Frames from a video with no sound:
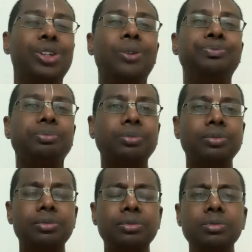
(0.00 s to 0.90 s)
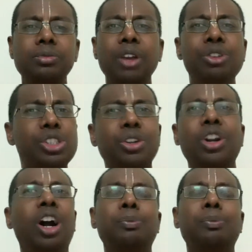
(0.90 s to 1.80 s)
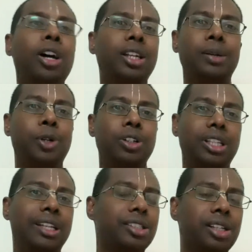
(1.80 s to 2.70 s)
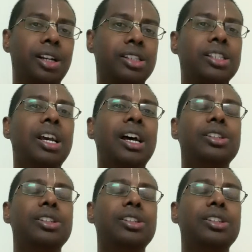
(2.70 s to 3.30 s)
So we should not bother about the results.